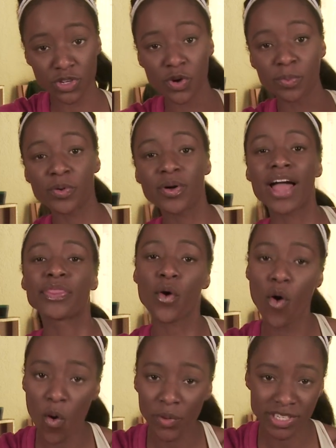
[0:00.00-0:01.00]
Normal and the
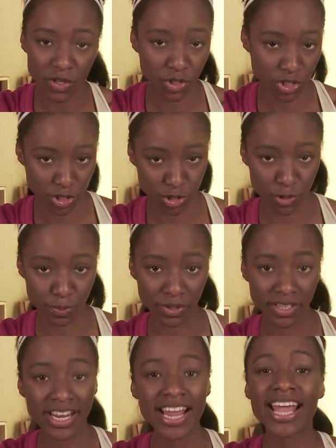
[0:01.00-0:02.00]
Always Ultra
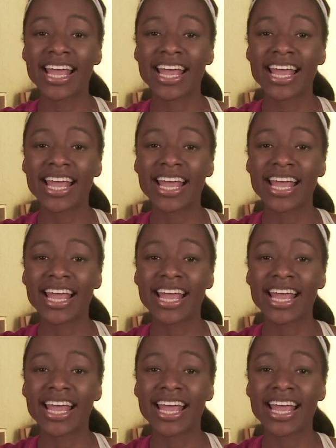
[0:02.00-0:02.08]
Super